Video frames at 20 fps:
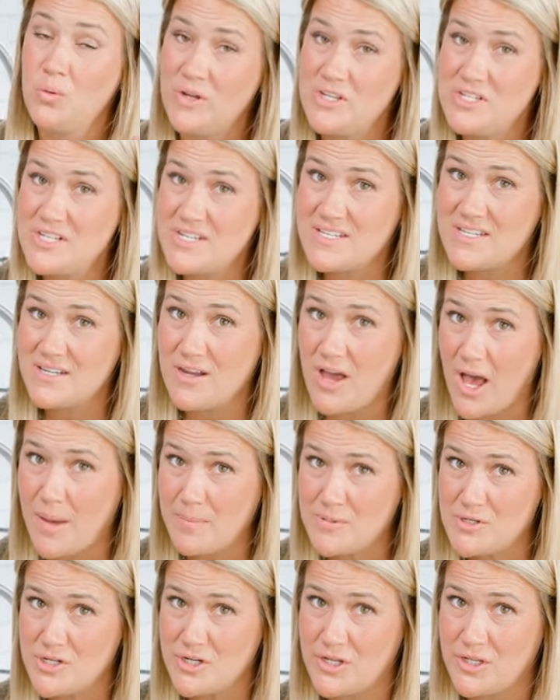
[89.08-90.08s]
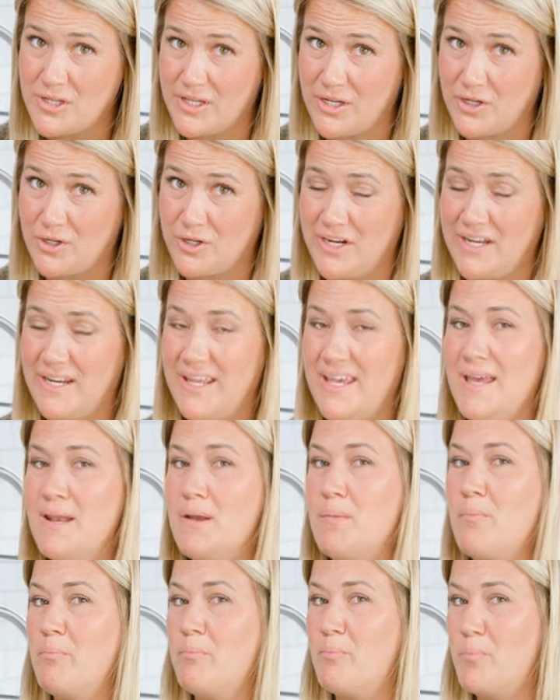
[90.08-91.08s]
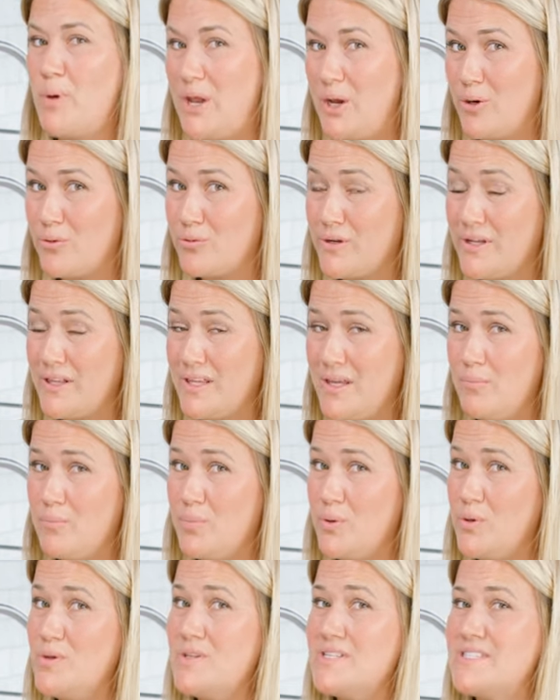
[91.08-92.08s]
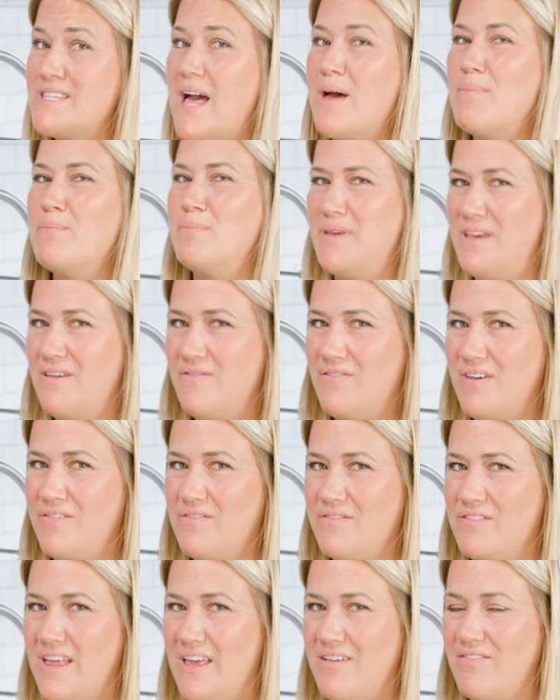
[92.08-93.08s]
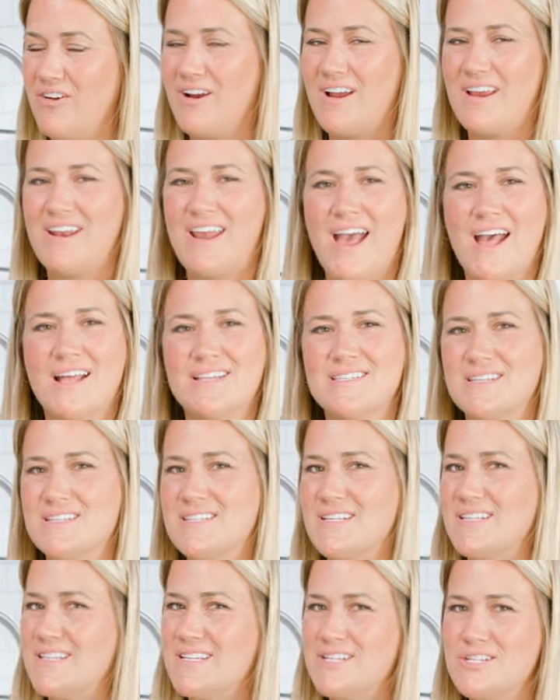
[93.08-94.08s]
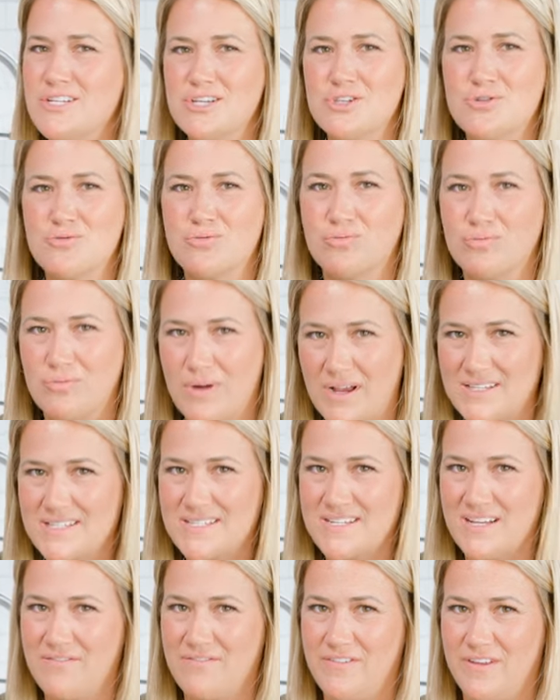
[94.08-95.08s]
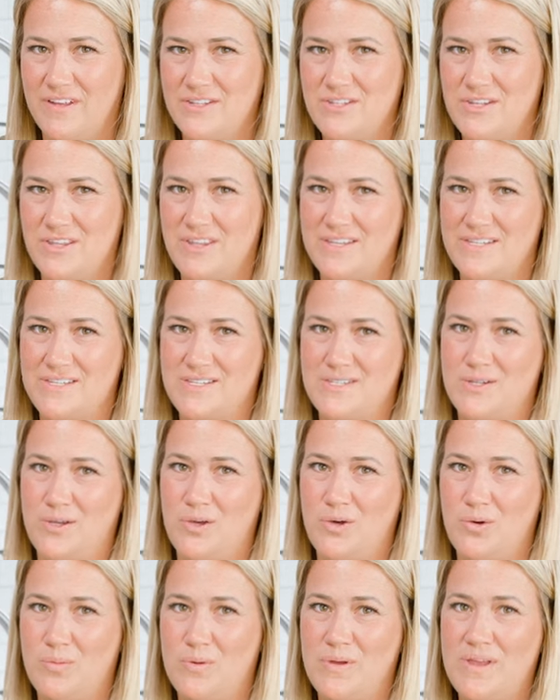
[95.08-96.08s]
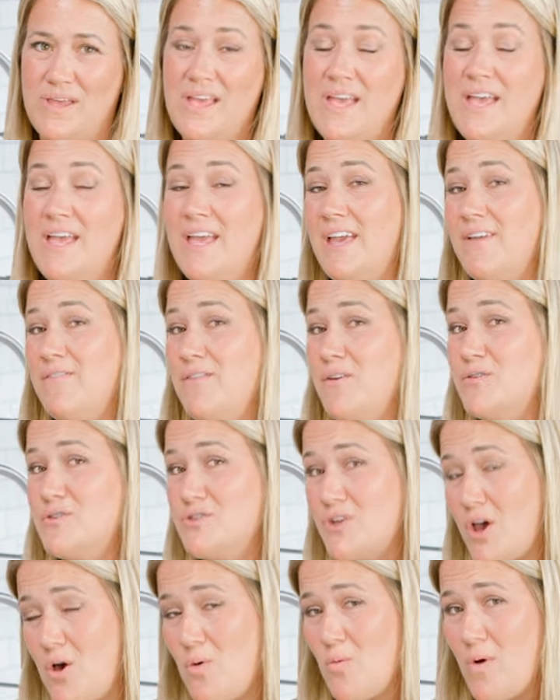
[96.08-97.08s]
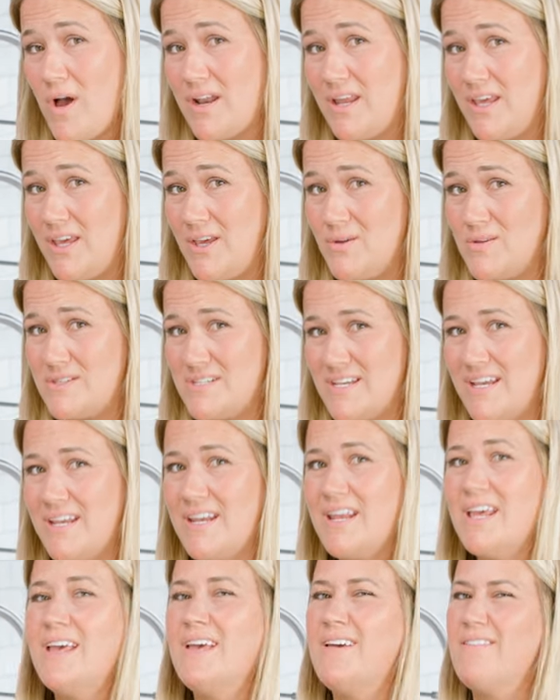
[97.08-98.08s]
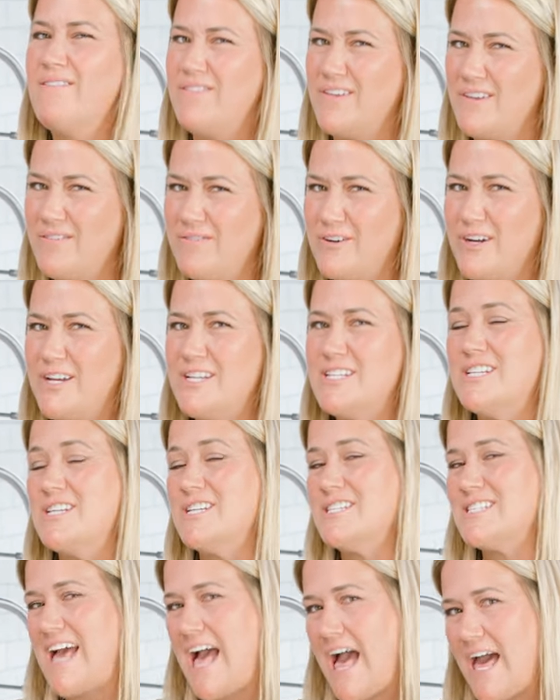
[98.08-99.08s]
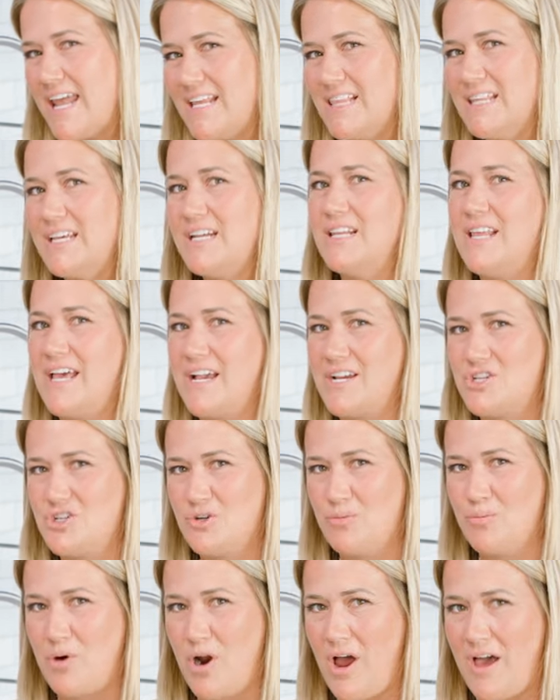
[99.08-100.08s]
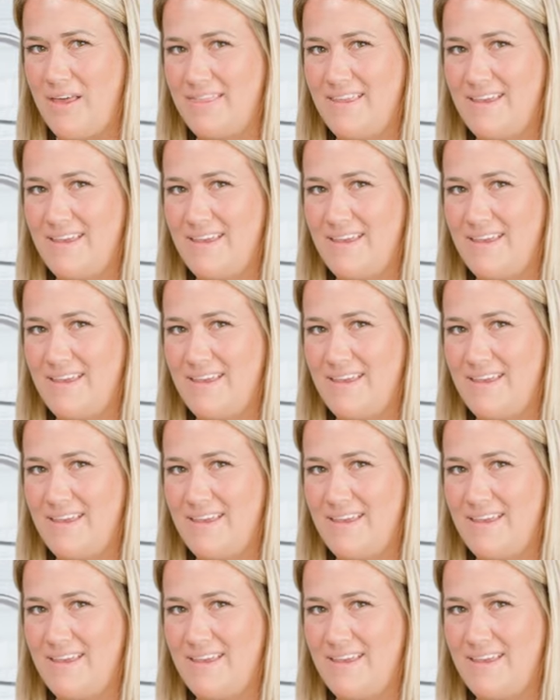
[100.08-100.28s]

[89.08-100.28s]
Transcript: which is an optional ingredient, but it really boosts that beefy flavor and adds a delicious rustic feel to this soup. If you don't want to use it, feel free to just add a little extra broth